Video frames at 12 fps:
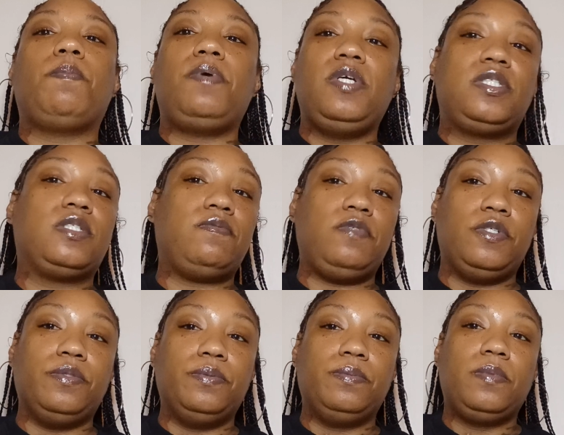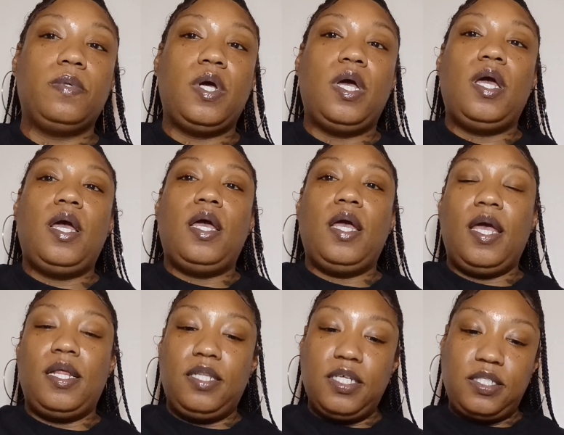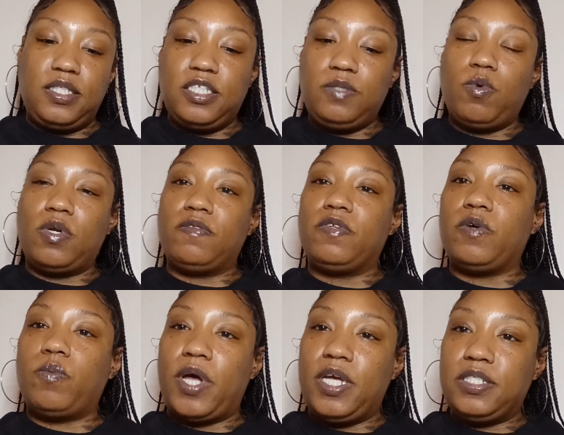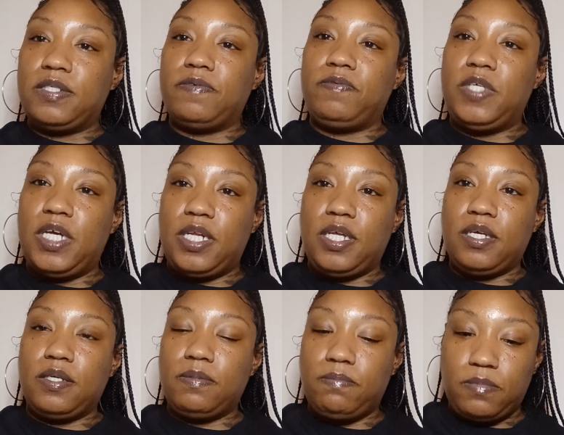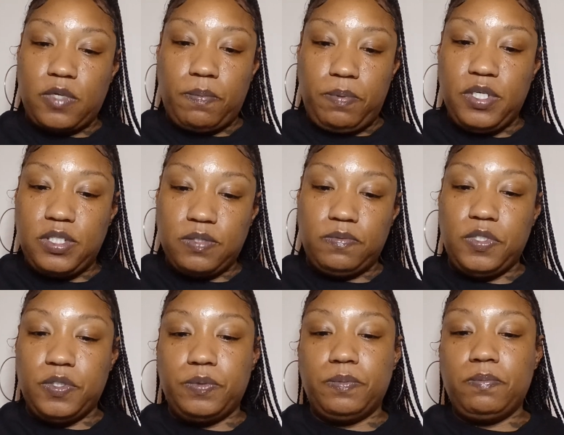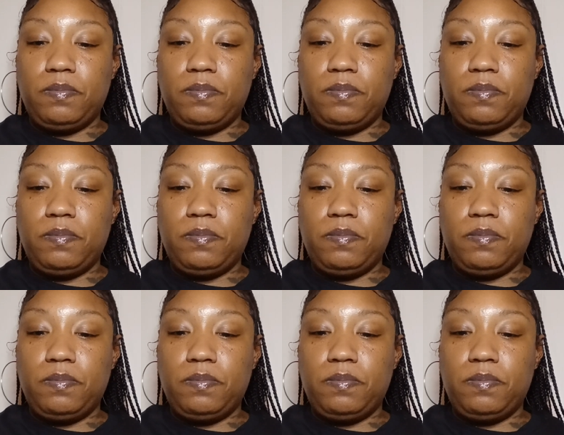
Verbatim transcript: a piece of you. And this is one of their ways of getting a piece of you.